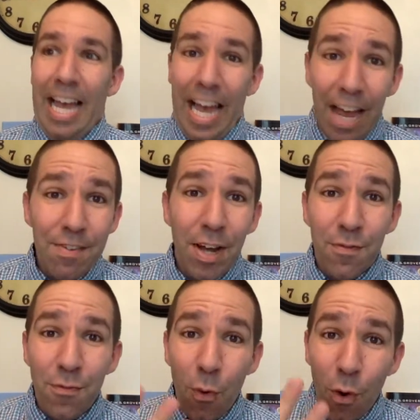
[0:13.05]
I've
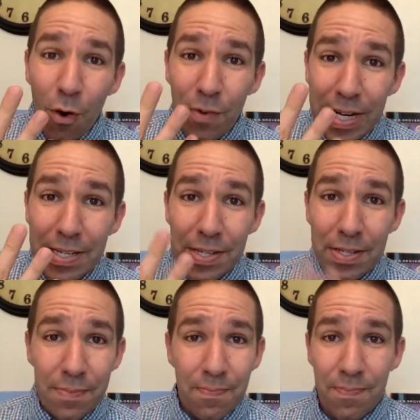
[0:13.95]
got four
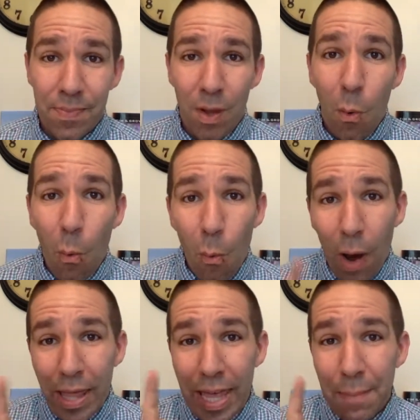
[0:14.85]
reasons
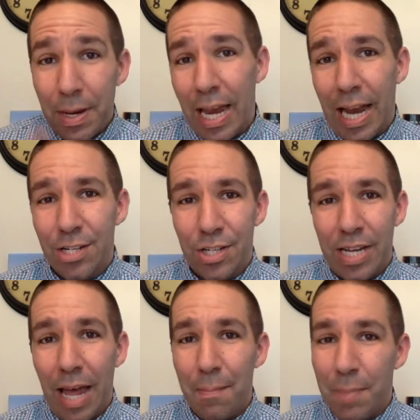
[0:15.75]
why that may actually
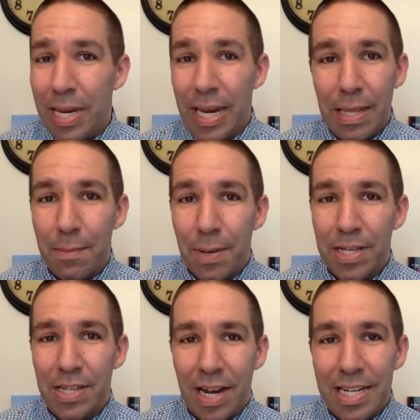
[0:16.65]
not be the
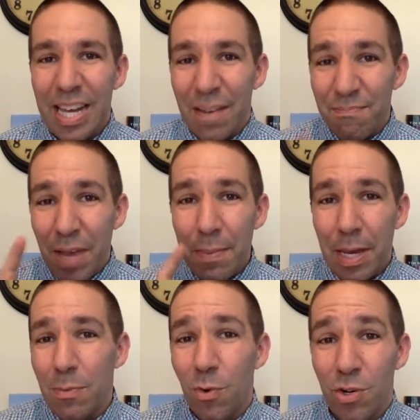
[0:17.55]
best idea. It may
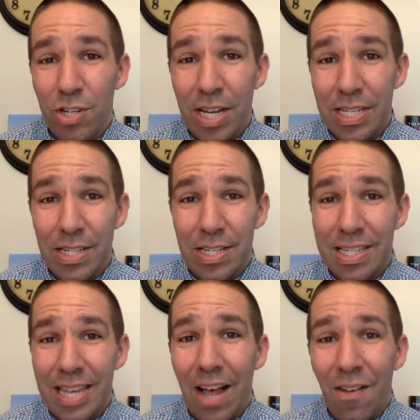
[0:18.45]
make more sense to
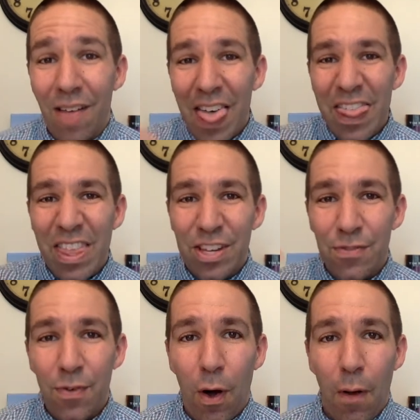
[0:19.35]
sell this
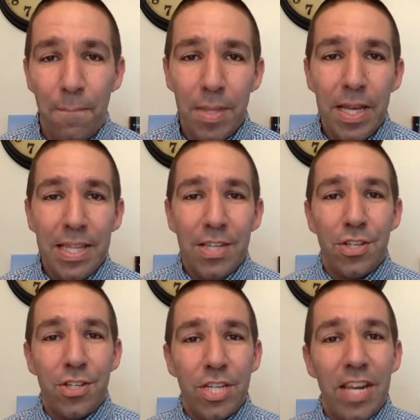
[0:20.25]
fall. This
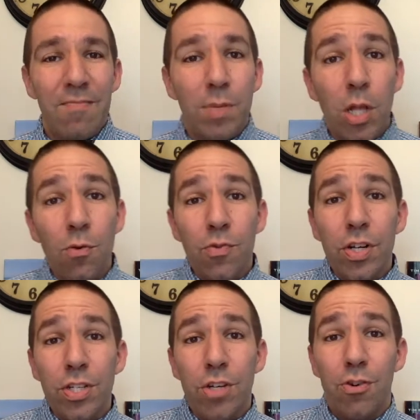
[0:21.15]
is Steve, Malone
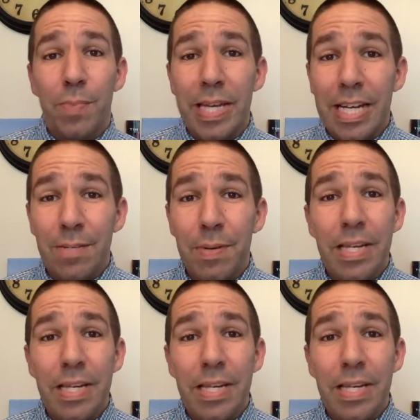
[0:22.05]
Realty Group, EXP.